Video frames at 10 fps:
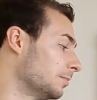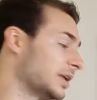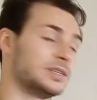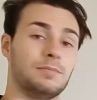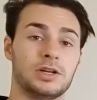
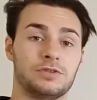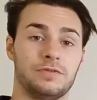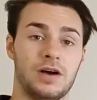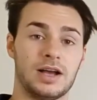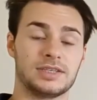it's a much
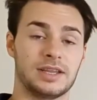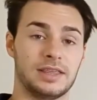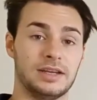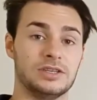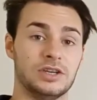faster
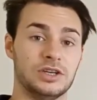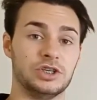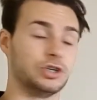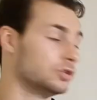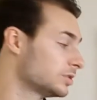thing to
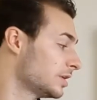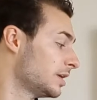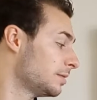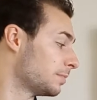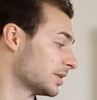induce,
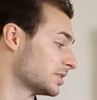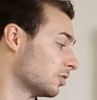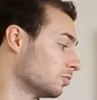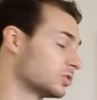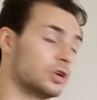but it's
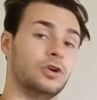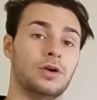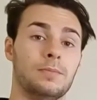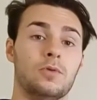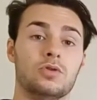also
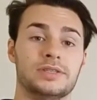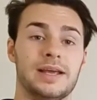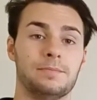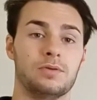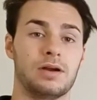a more
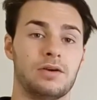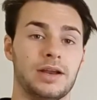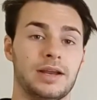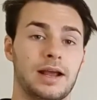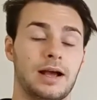
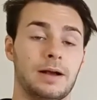temporary